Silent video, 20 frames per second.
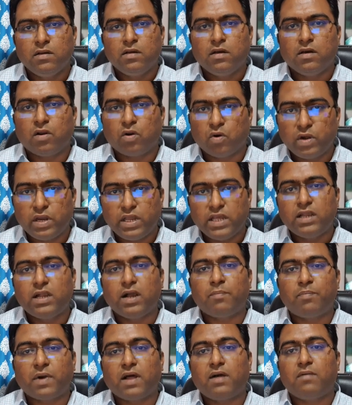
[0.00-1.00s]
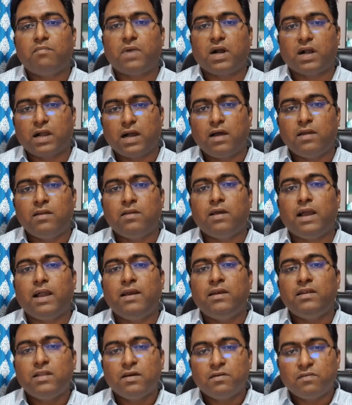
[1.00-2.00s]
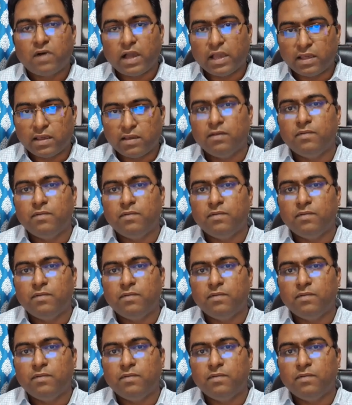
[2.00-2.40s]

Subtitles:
roti kapda makan and dawai,